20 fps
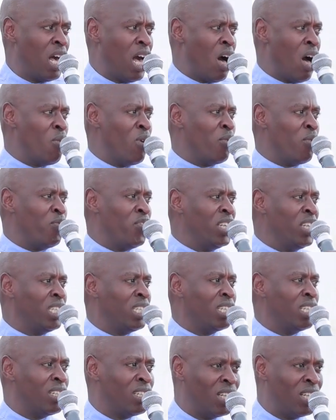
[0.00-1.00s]
our
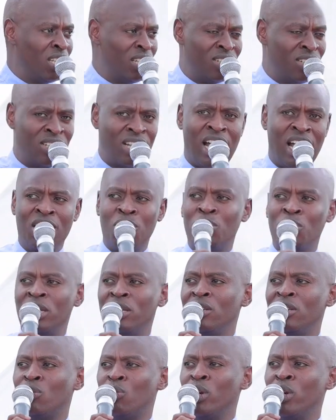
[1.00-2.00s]
FTCs are
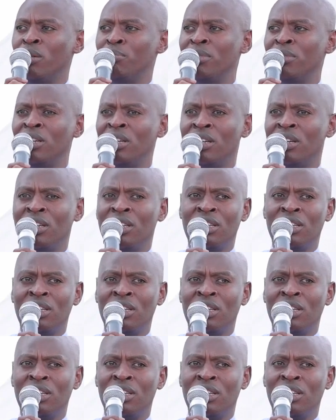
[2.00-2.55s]
well equipped,